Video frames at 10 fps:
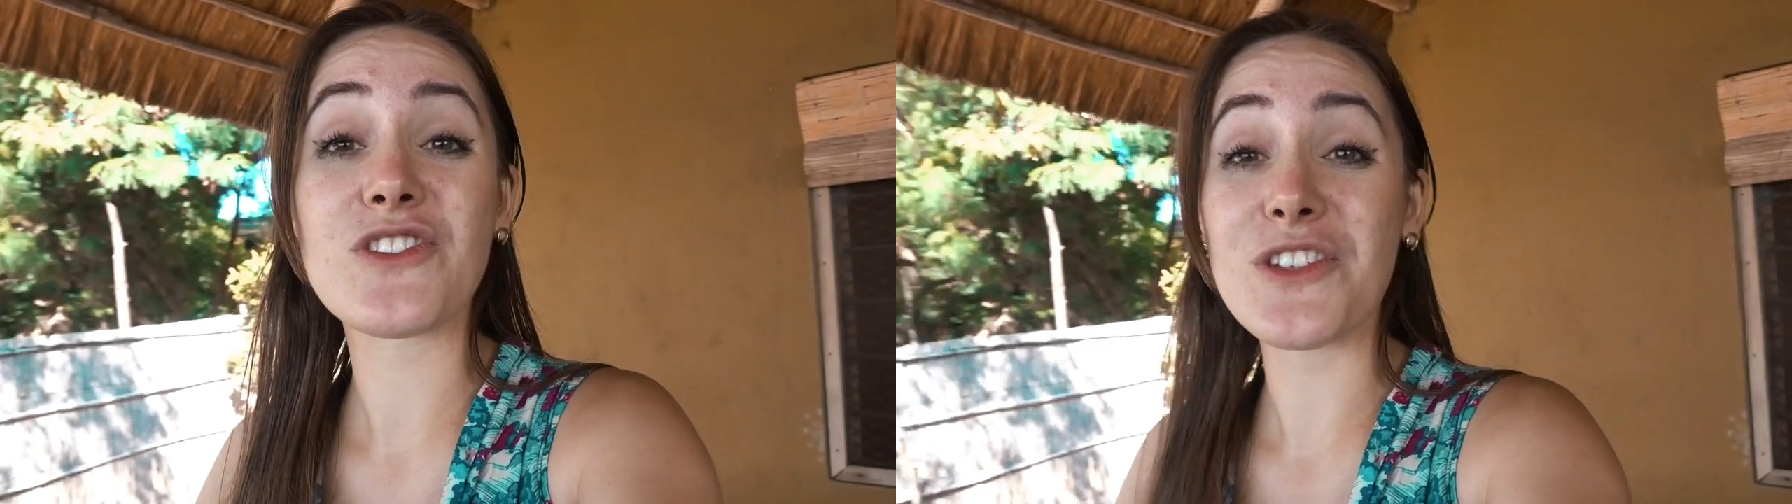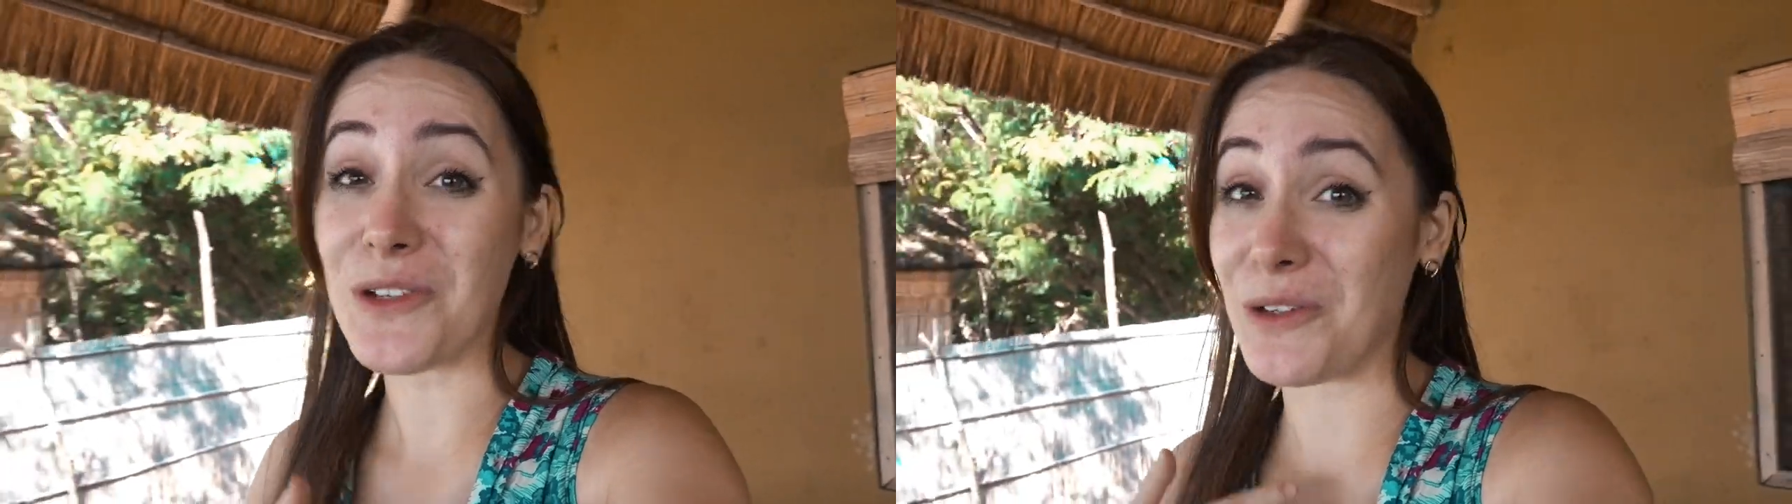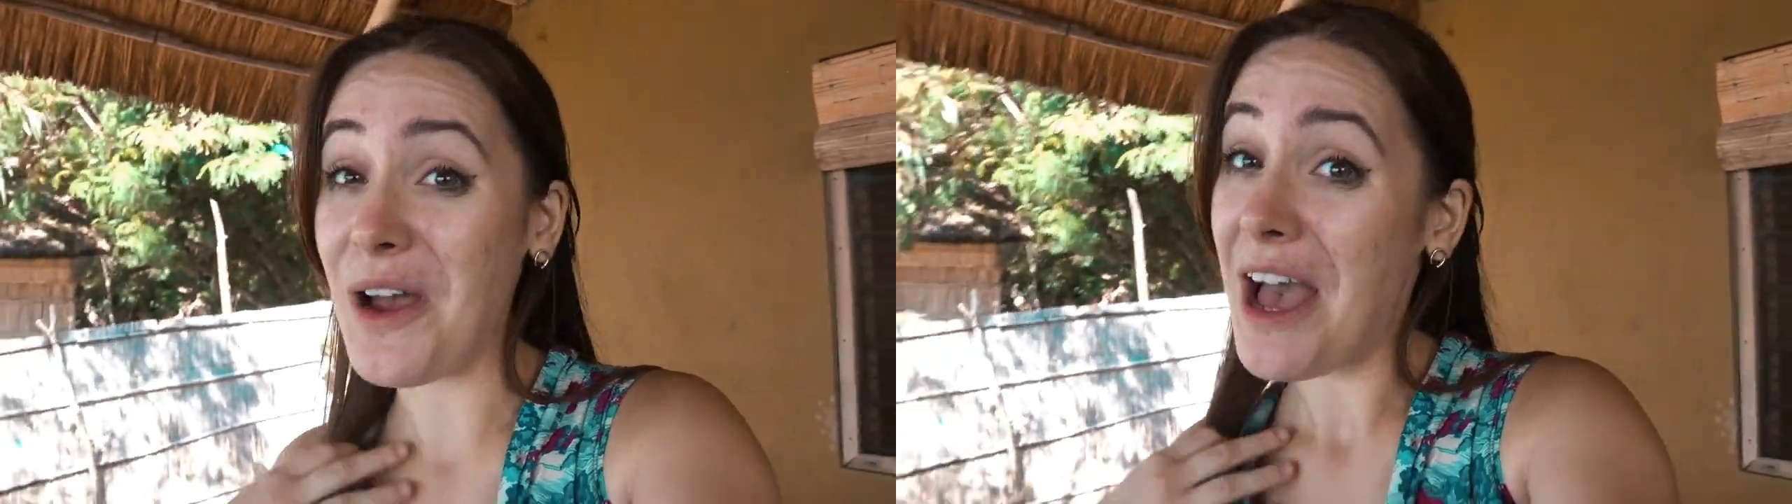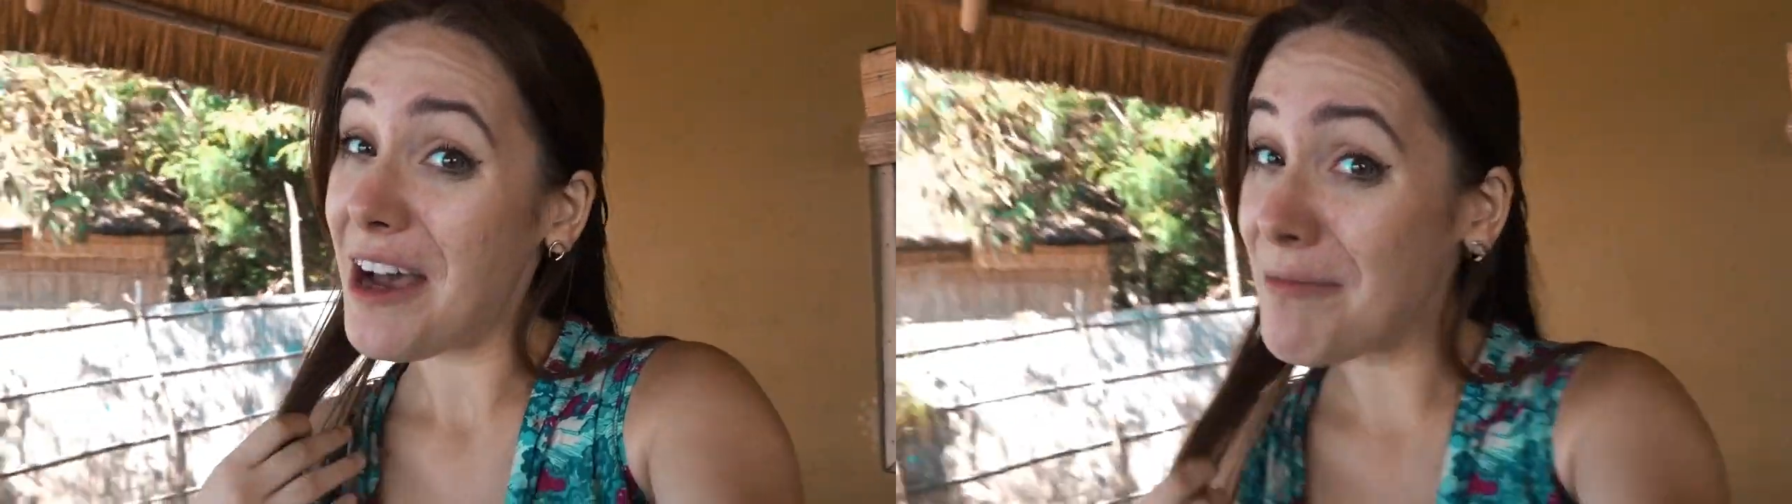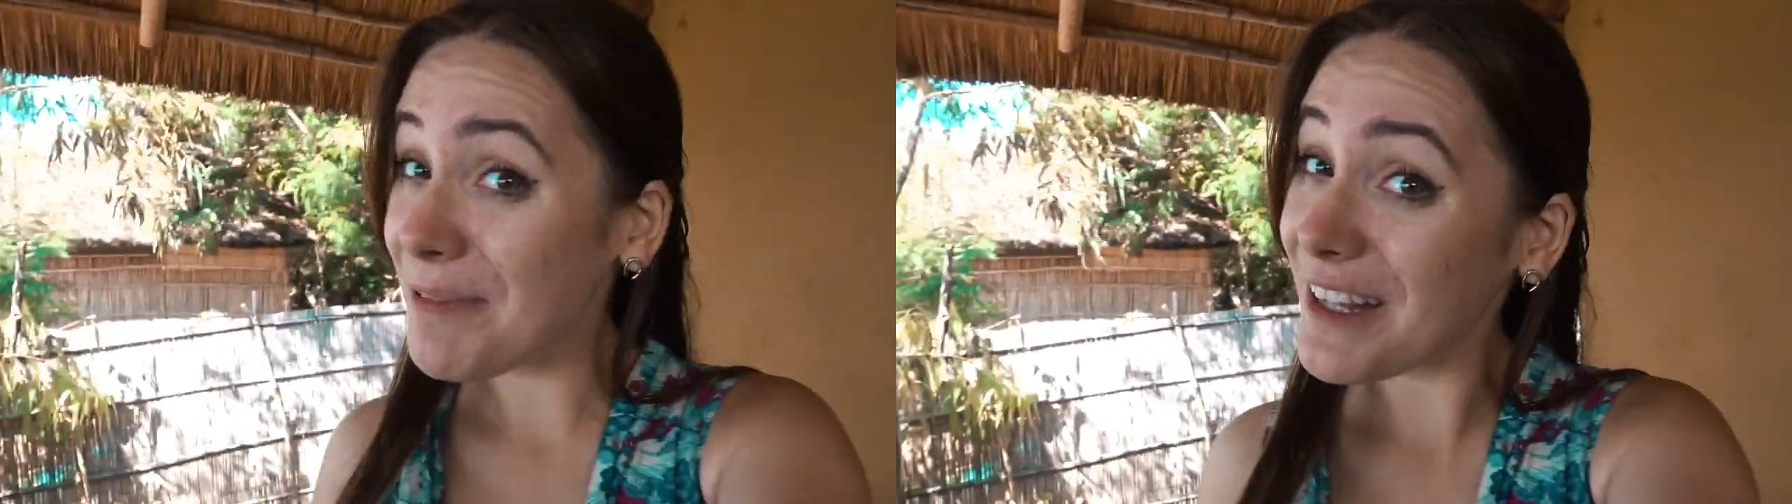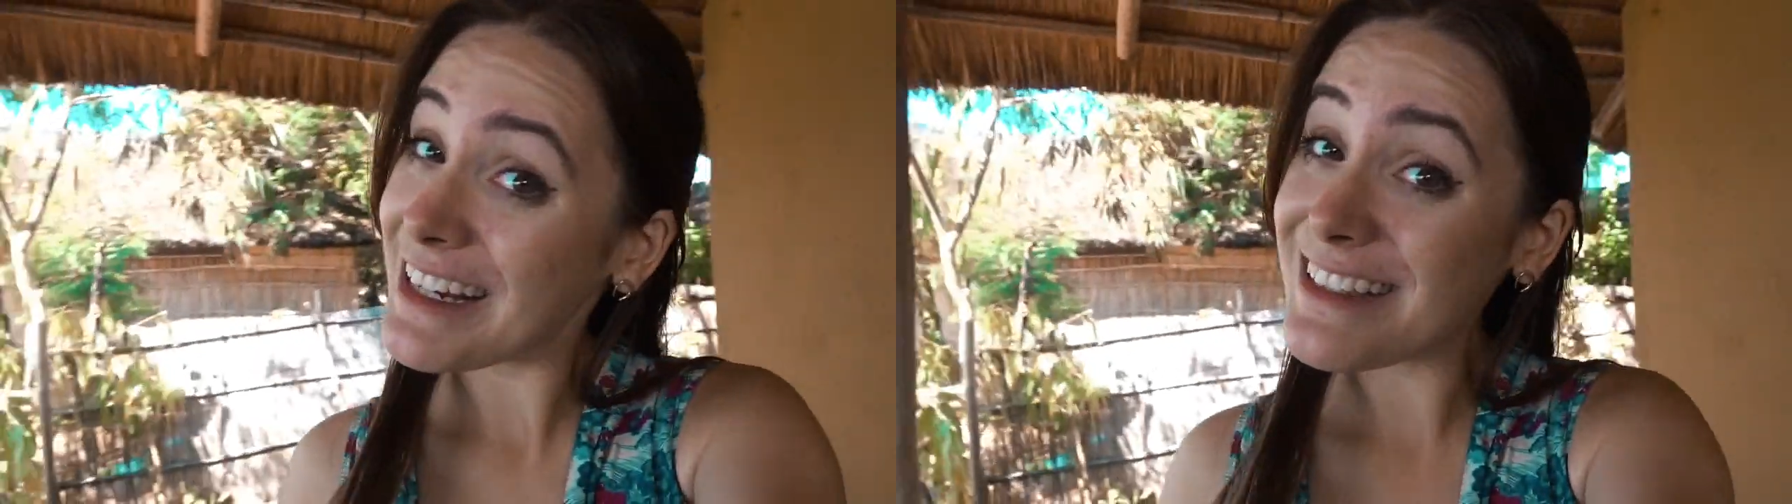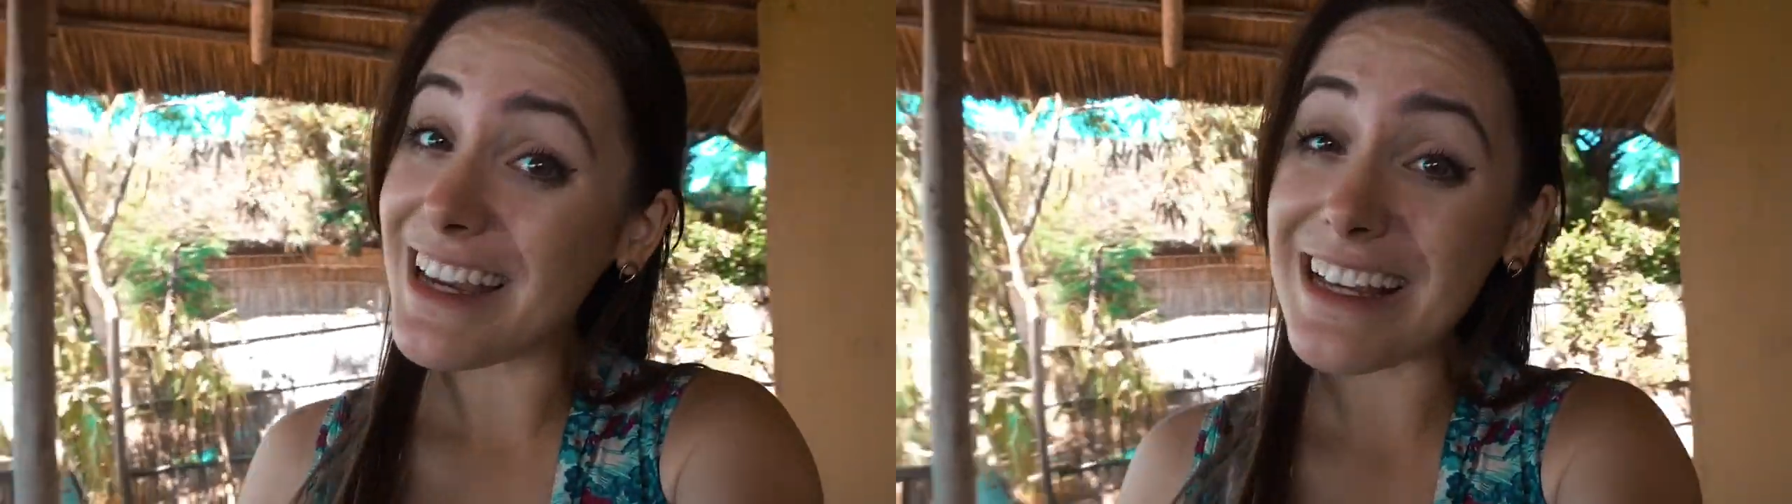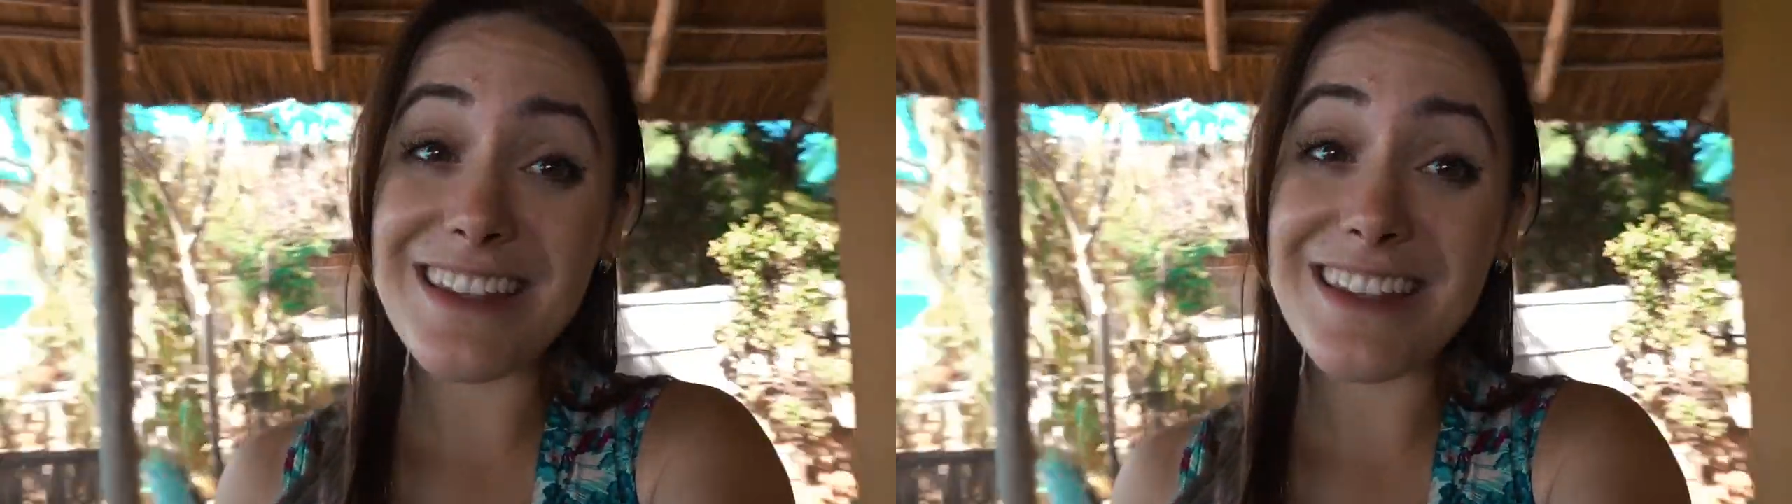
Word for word: to a place like